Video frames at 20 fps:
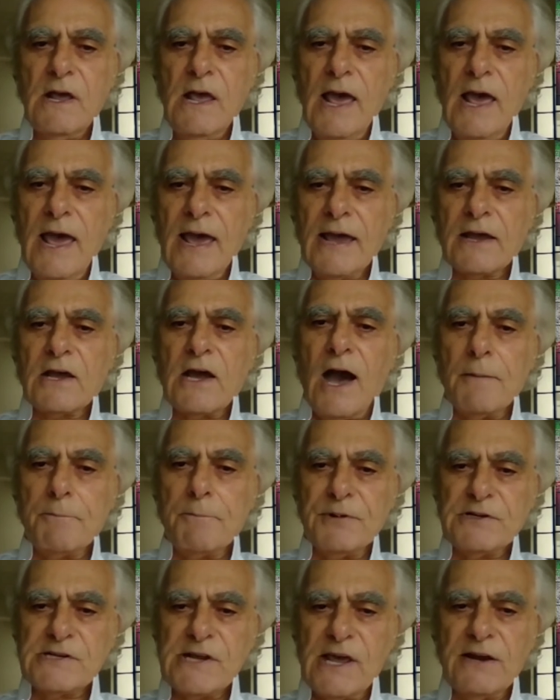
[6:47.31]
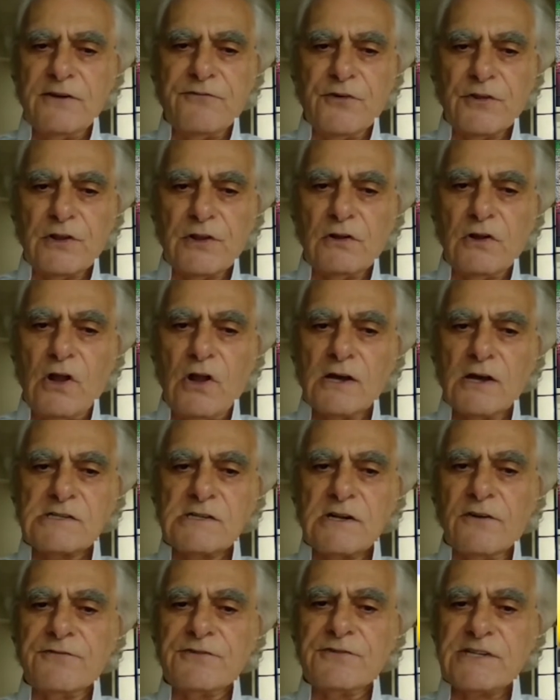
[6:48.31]
and compensate for the loss
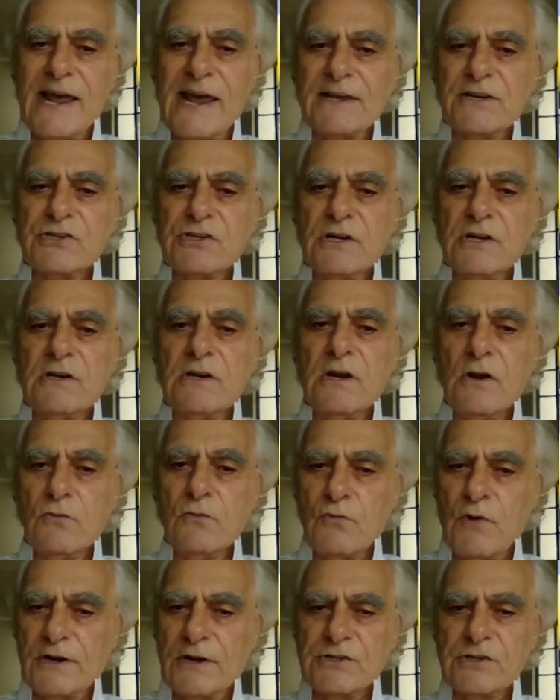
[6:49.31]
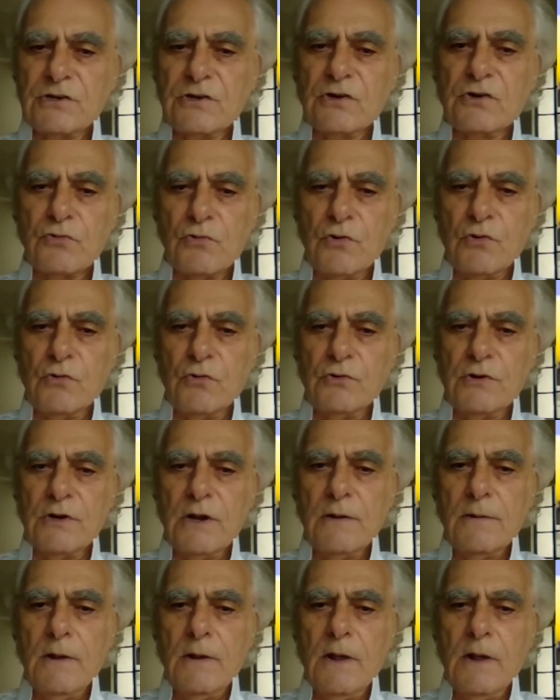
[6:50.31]
of sanctioned Russian crude.
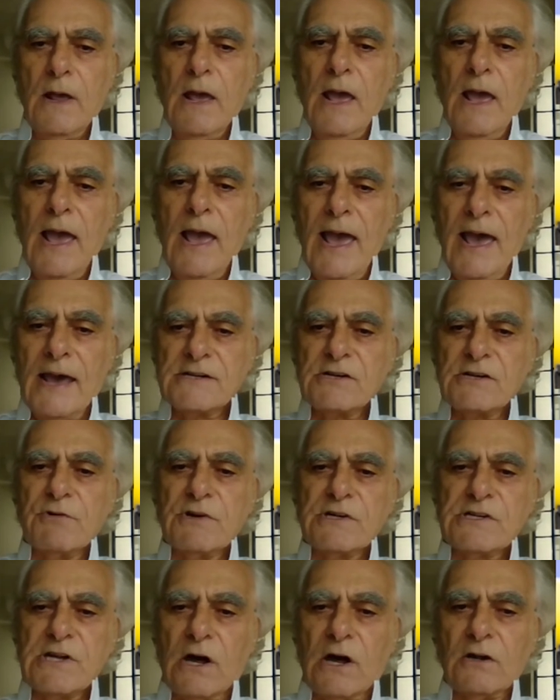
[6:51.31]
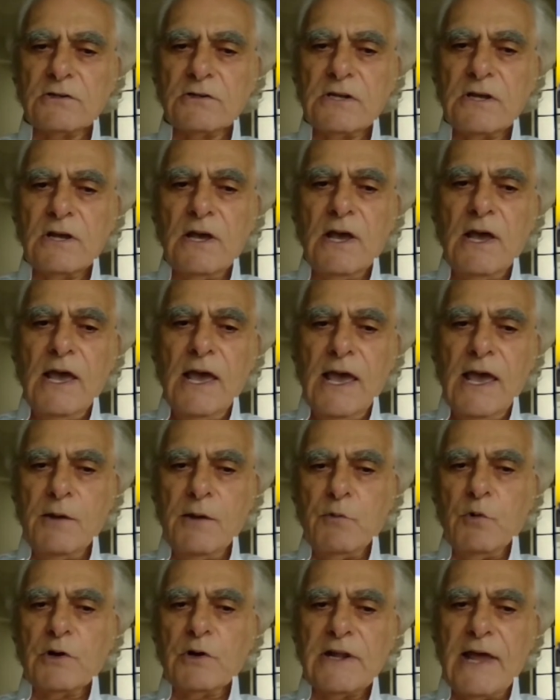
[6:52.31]
As a result, it
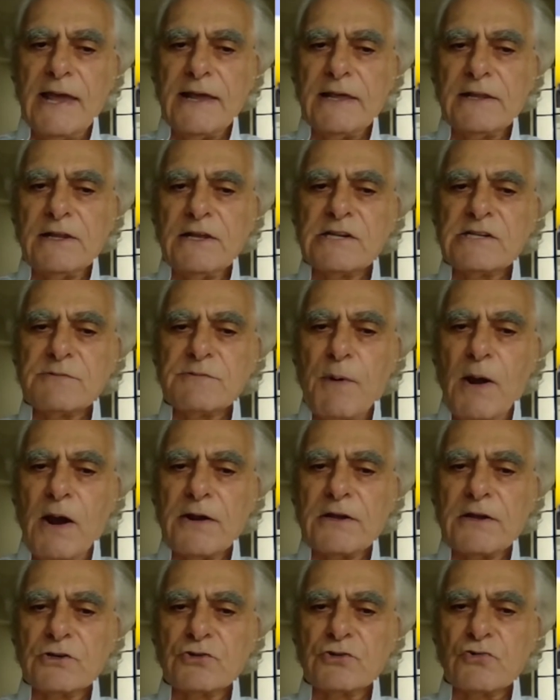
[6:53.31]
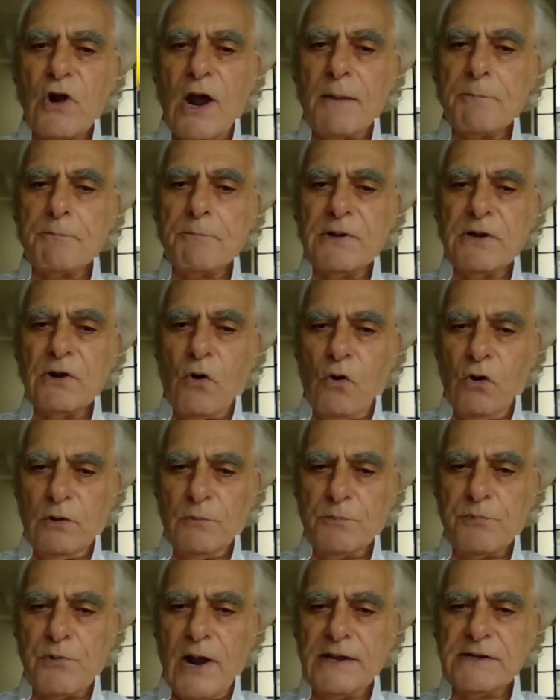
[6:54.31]
would likely spark a drop in oil
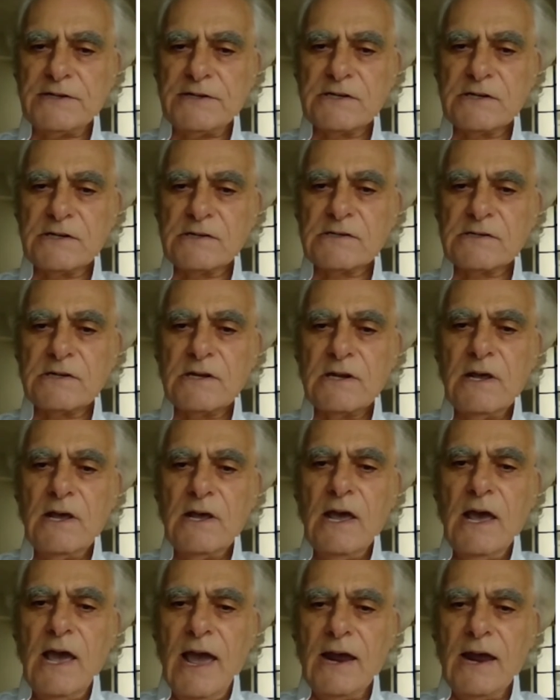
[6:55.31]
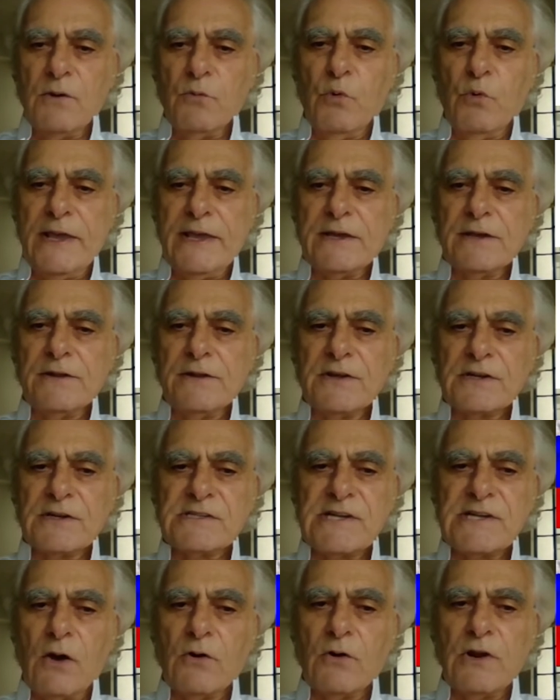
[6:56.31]
prices and weaken the
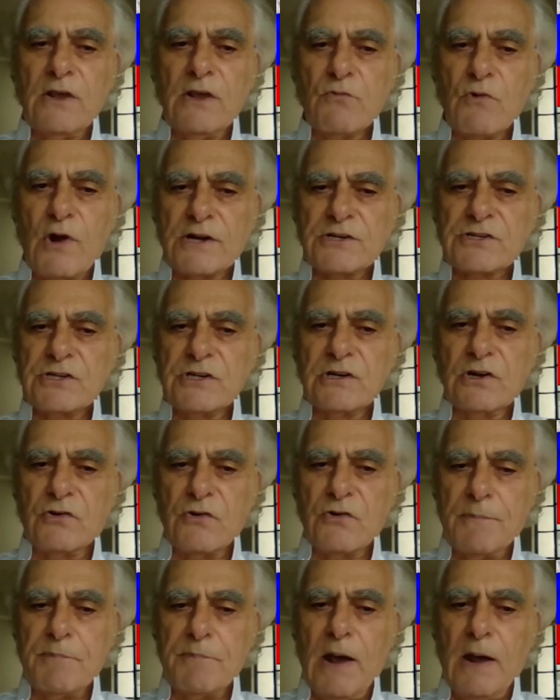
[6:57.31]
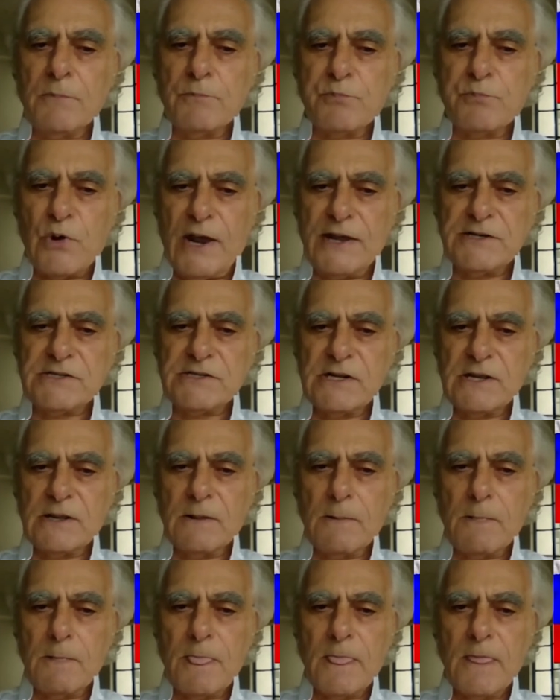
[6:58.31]
Saudi-Russian grip on
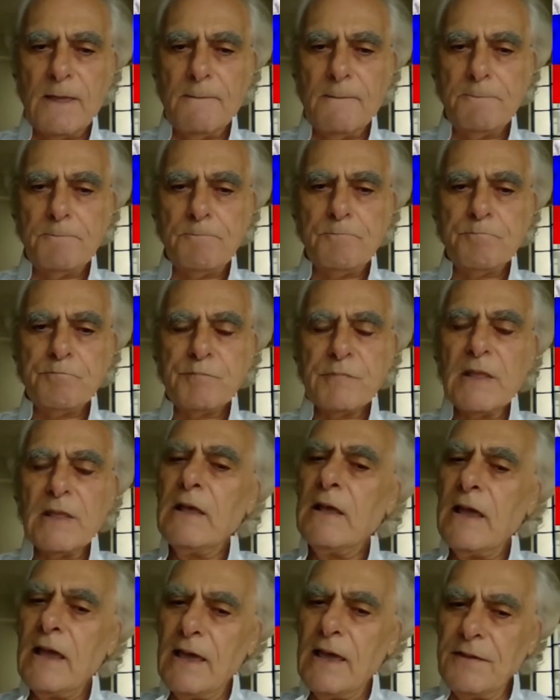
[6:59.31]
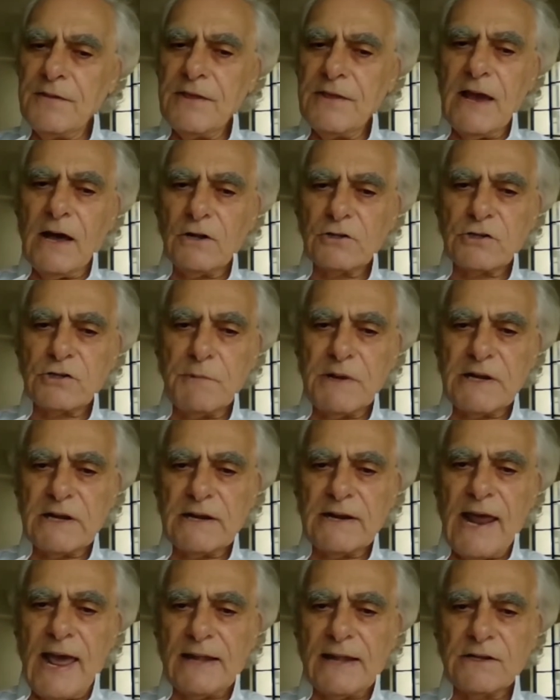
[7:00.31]
pricing. In the ultimate
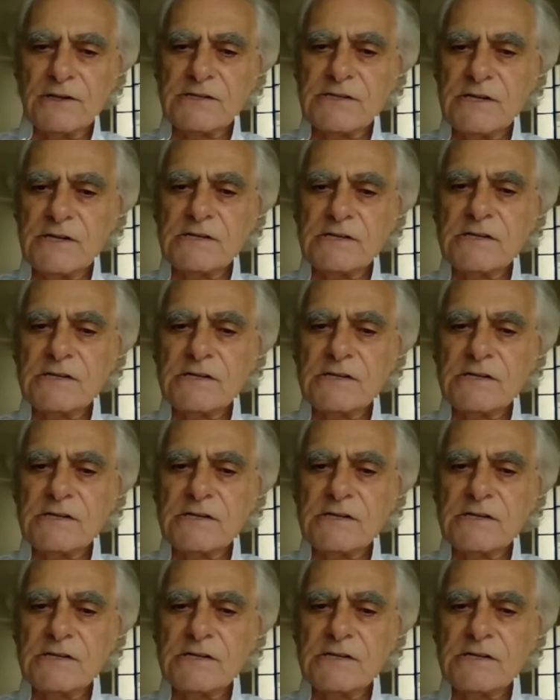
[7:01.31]
analysis,